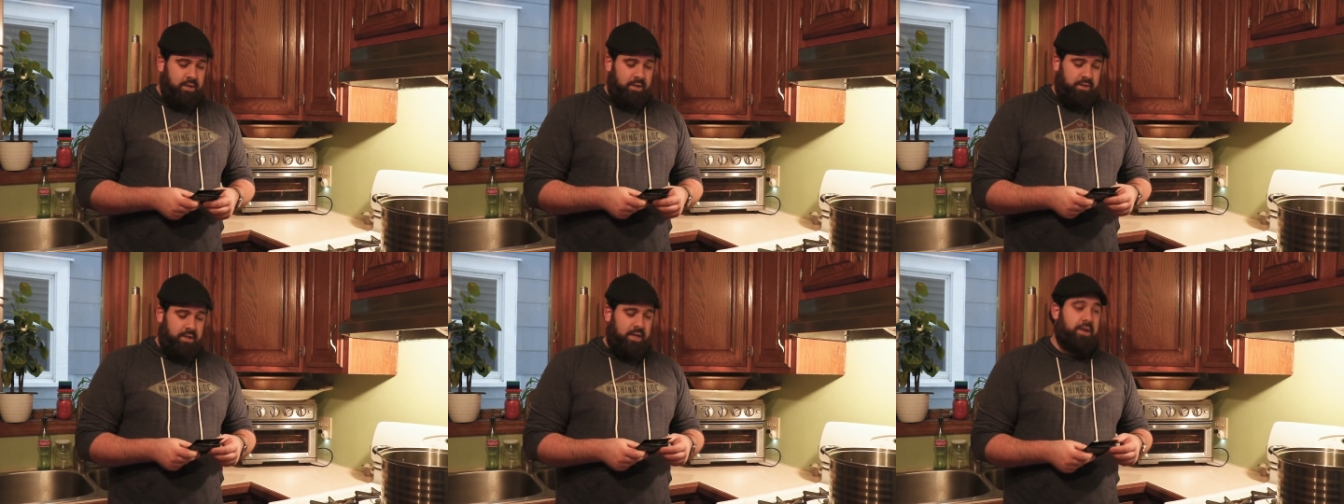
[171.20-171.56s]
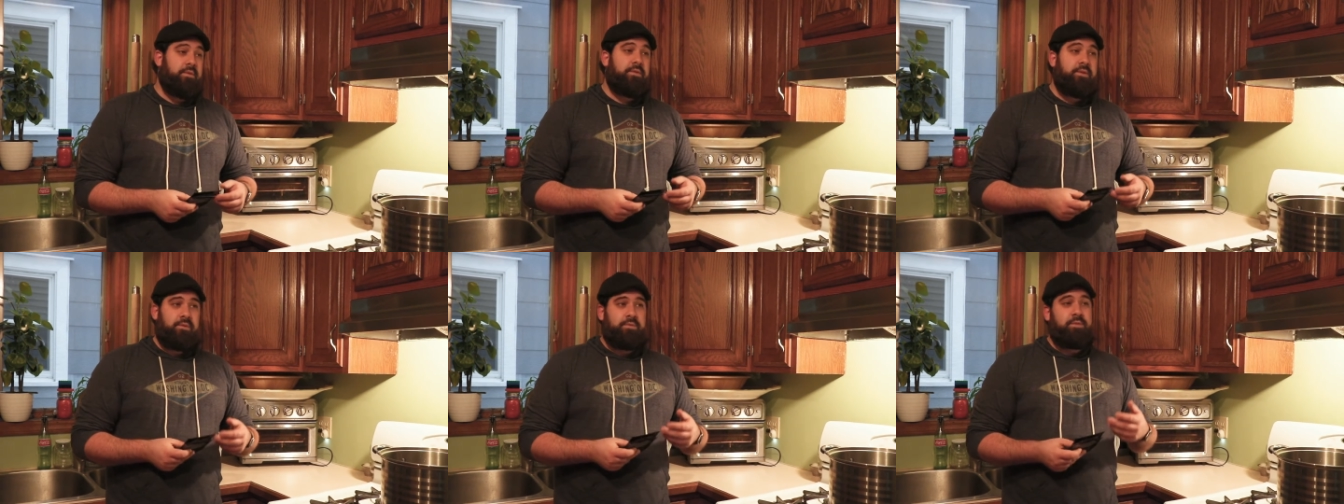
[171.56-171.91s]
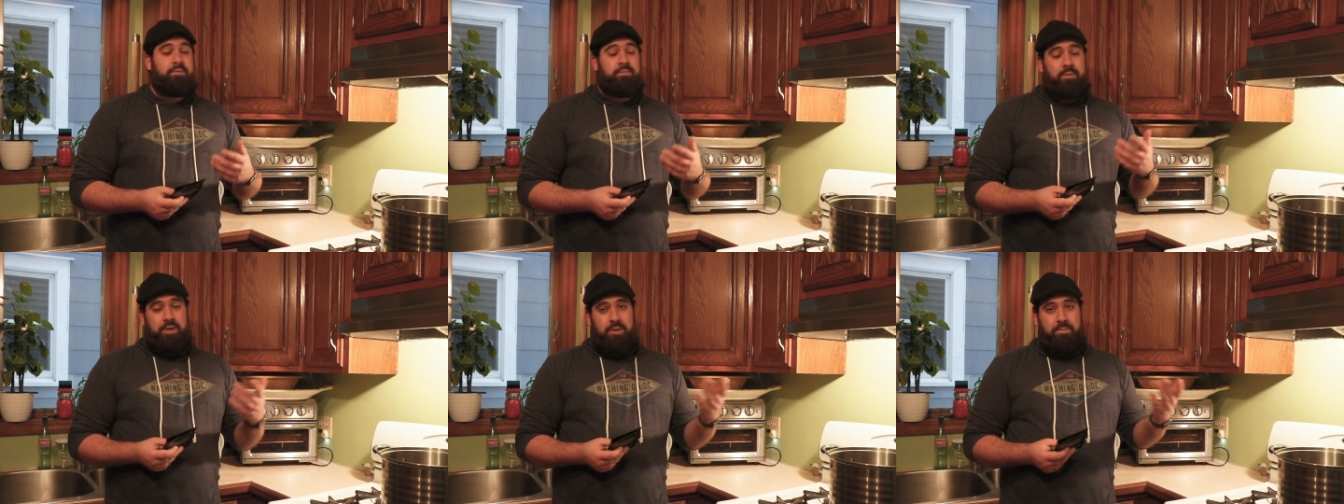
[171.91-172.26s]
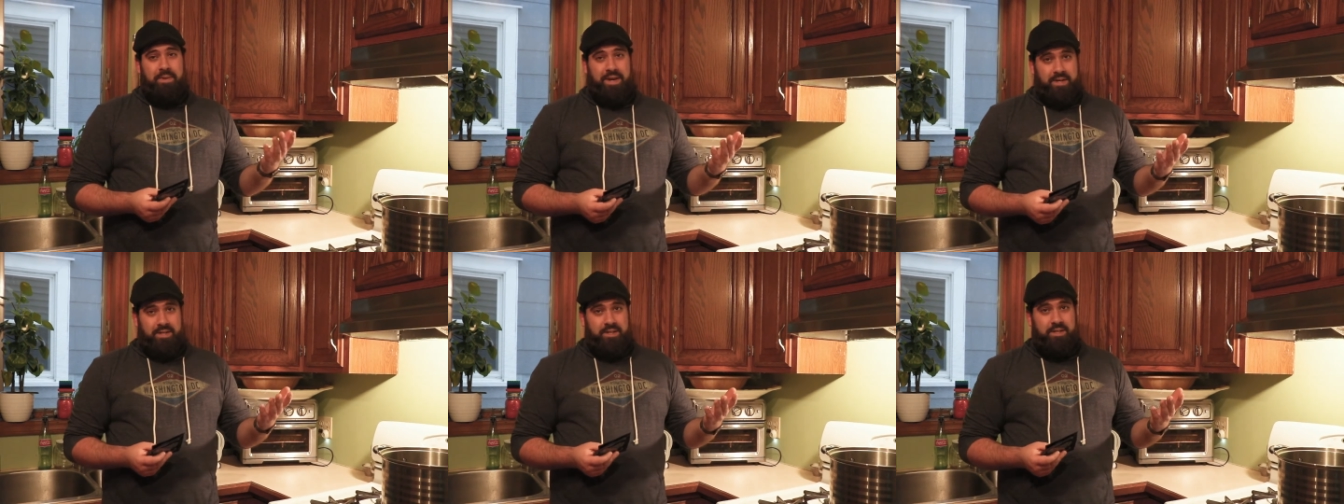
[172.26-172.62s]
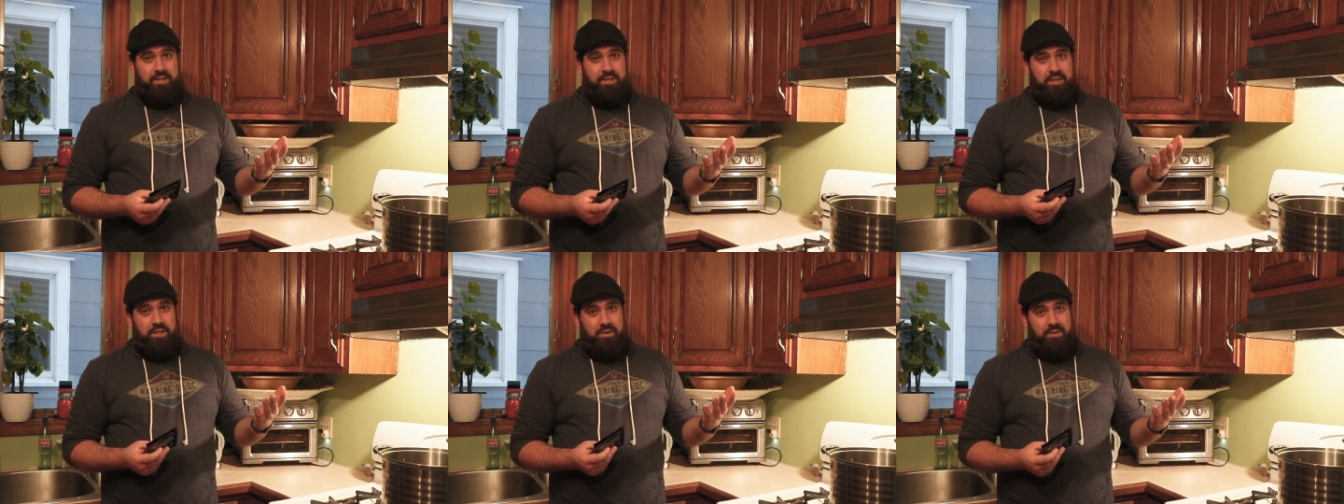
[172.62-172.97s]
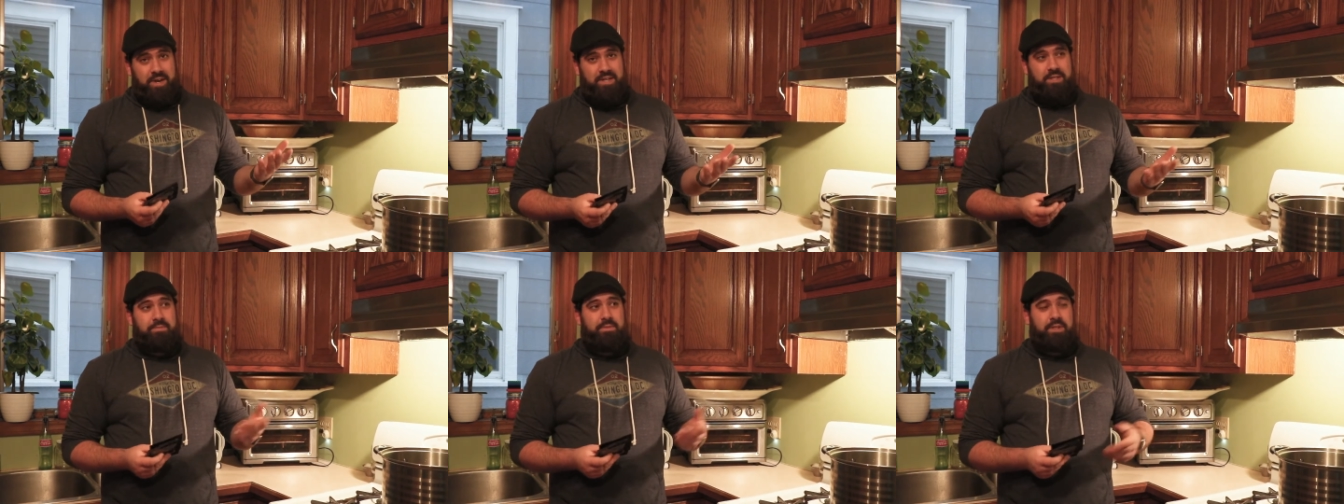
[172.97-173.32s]
Now, you just really pay attention to the
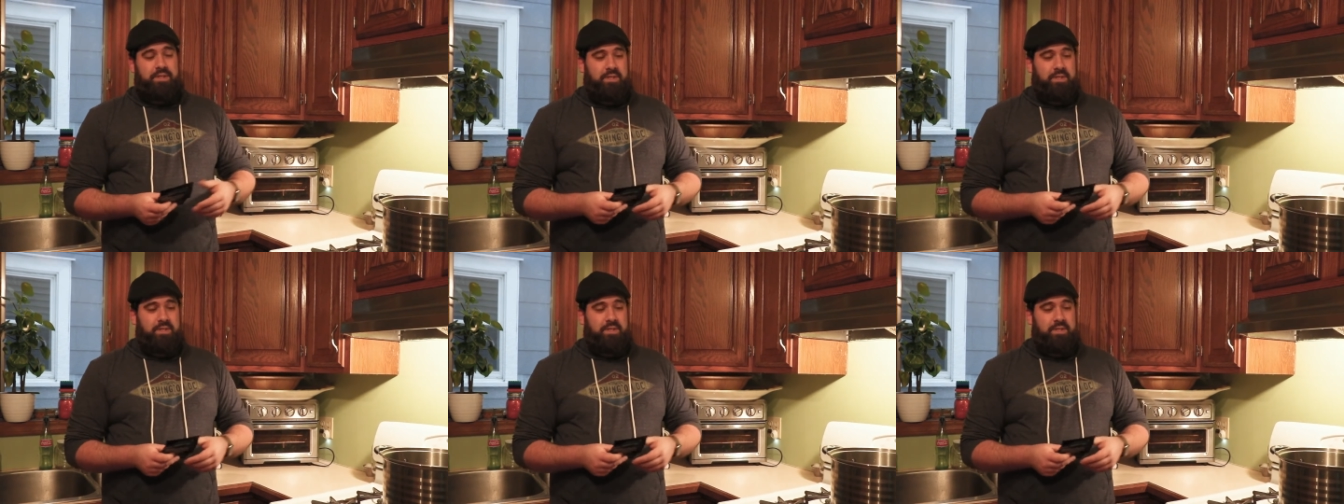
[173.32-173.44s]
recipe.